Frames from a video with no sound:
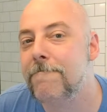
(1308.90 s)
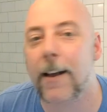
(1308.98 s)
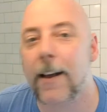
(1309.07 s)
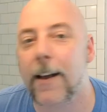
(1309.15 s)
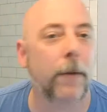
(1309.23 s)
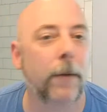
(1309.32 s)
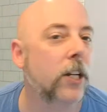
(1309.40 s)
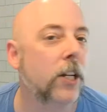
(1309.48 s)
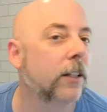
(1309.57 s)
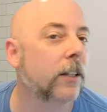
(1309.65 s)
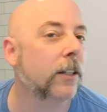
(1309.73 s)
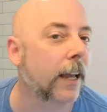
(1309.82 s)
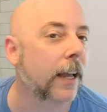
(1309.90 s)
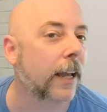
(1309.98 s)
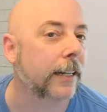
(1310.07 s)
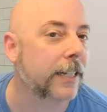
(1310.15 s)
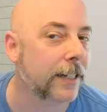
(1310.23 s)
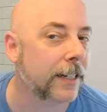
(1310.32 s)
My chin looks like
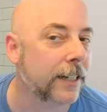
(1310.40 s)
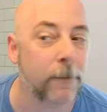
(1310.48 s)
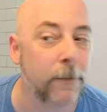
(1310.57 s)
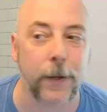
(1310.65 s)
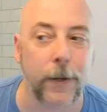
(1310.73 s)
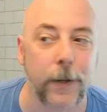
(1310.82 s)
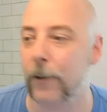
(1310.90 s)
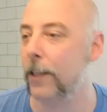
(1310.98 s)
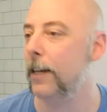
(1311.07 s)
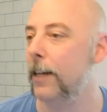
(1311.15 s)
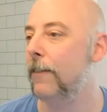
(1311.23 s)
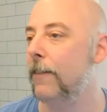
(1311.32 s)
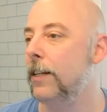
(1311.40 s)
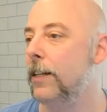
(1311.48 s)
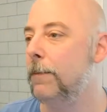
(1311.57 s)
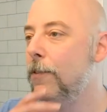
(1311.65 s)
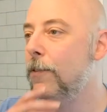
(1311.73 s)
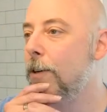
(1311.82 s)
10 times bigger than it ever did
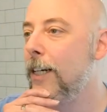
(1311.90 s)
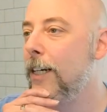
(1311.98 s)
before.